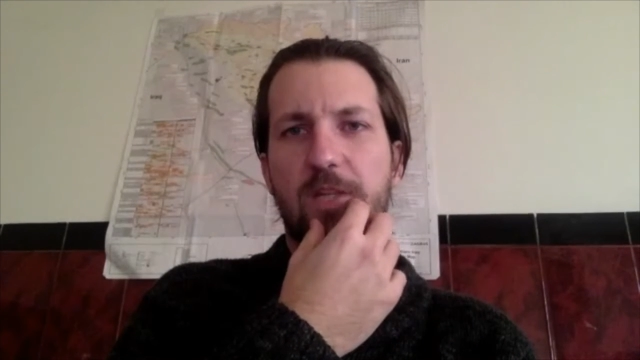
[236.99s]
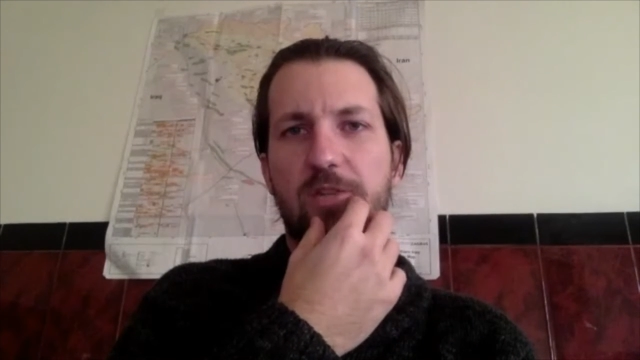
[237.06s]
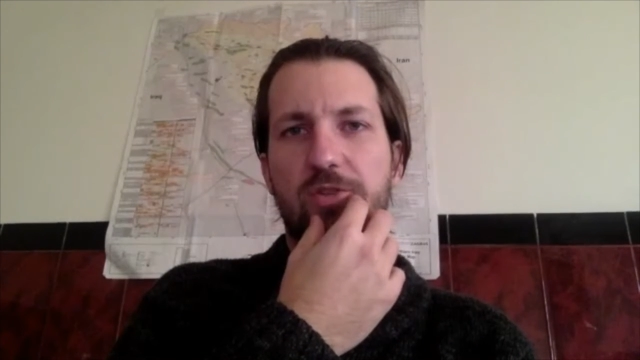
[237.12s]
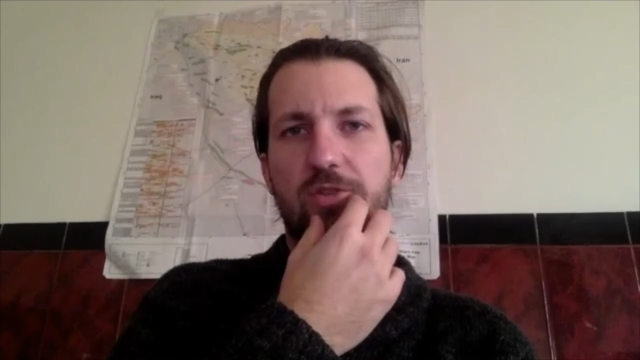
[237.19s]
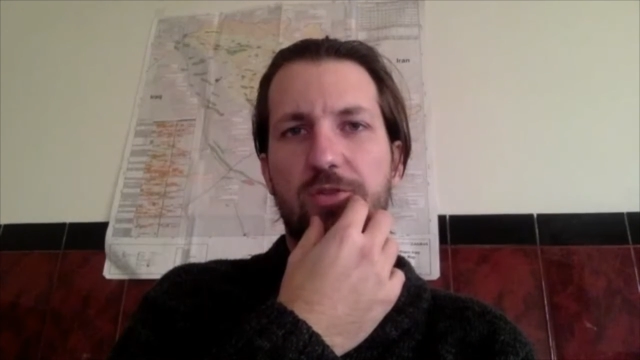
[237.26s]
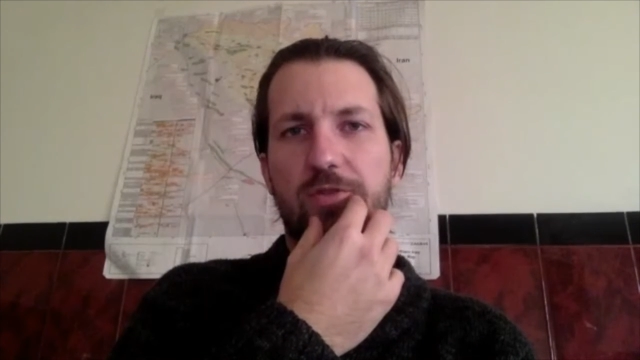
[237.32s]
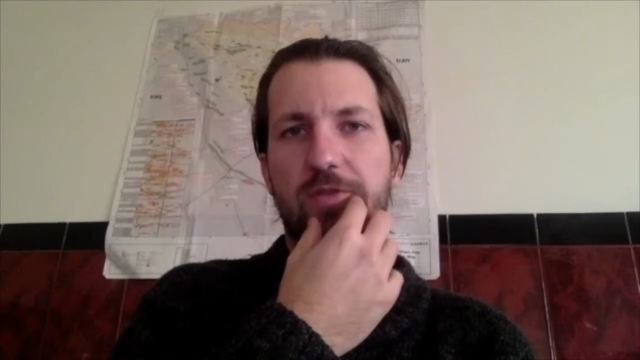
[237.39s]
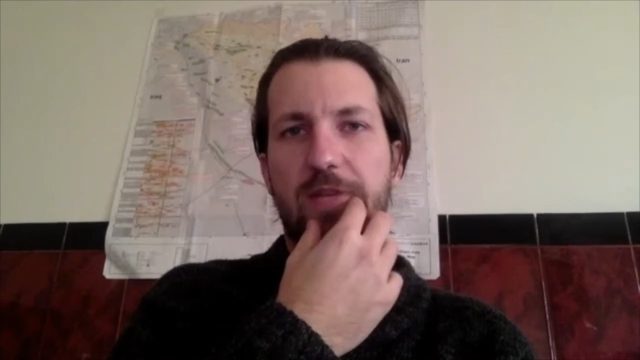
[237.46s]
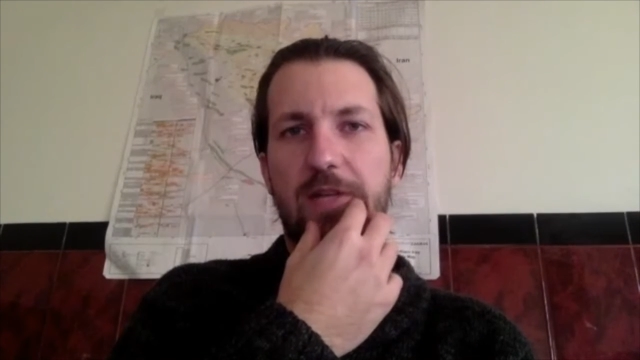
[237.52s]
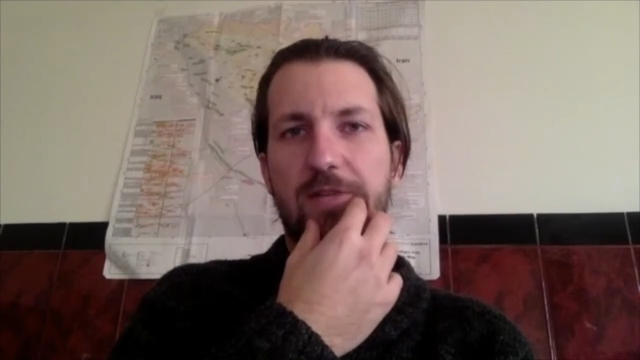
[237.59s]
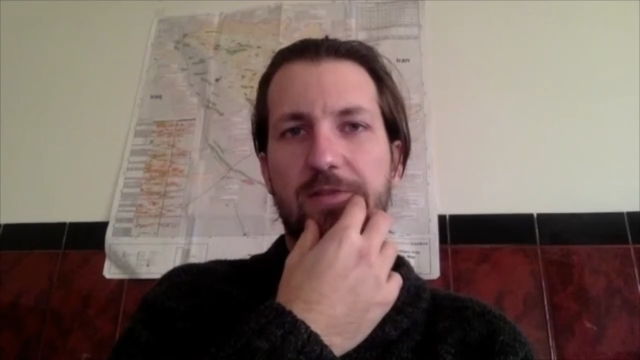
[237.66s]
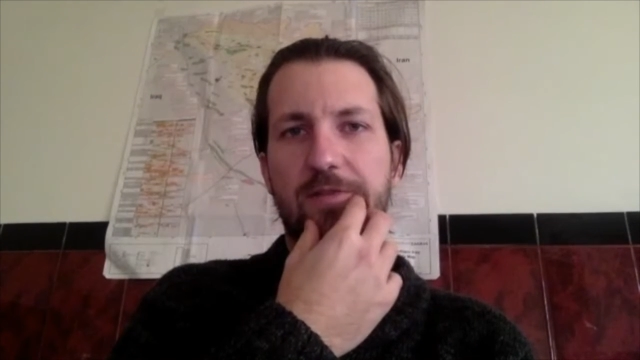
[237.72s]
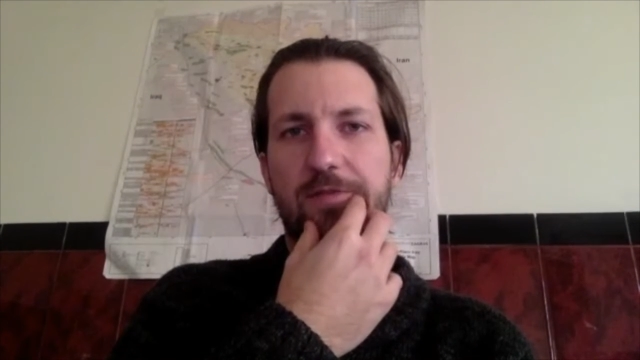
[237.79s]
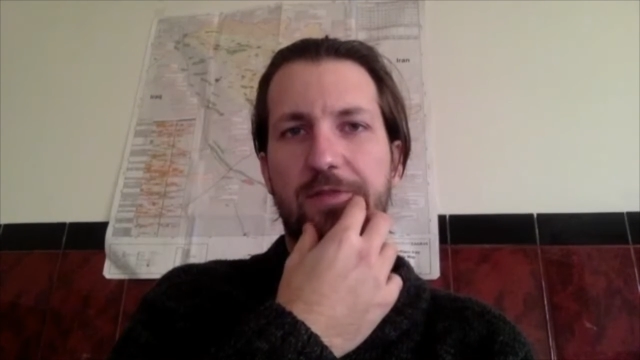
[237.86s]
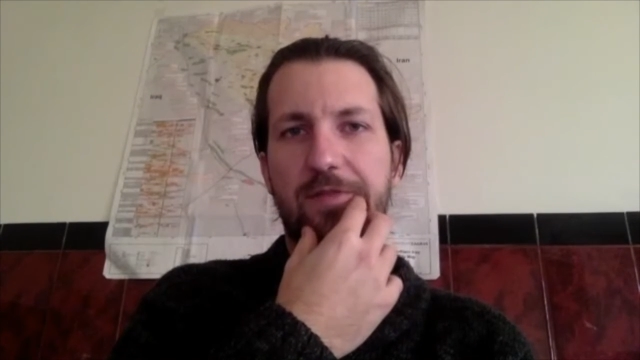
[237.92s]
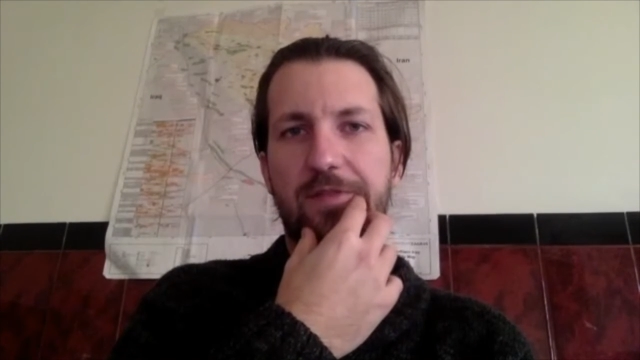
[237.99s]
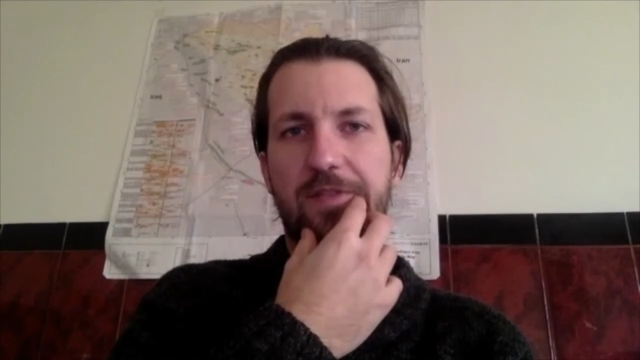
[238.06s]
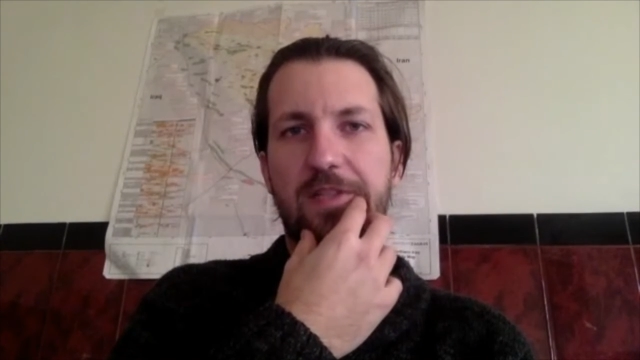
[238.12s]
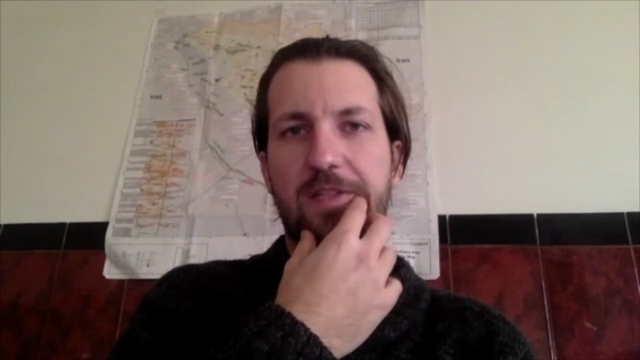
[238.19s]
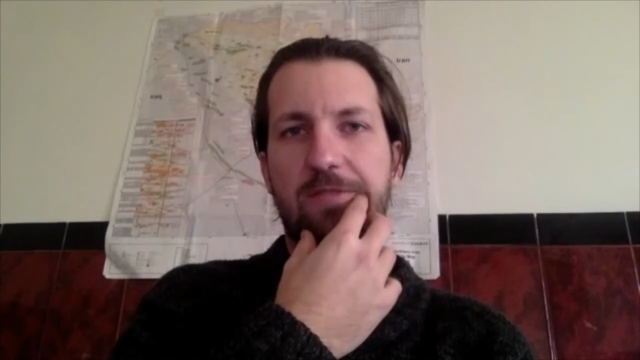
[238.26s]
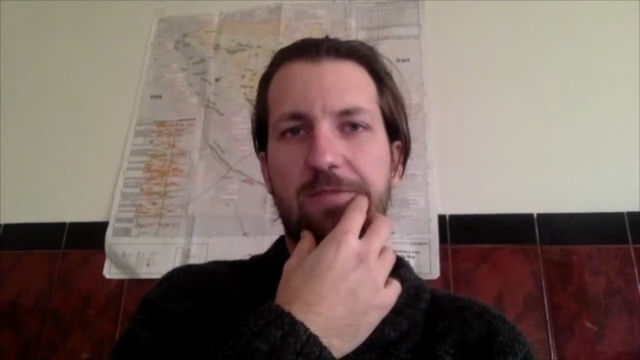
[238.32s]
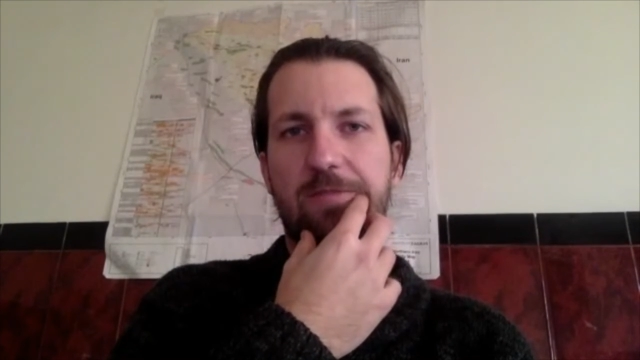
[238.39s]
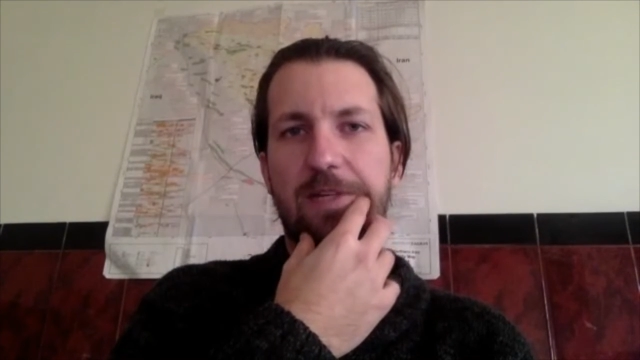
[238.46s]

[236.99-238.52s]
June 2015,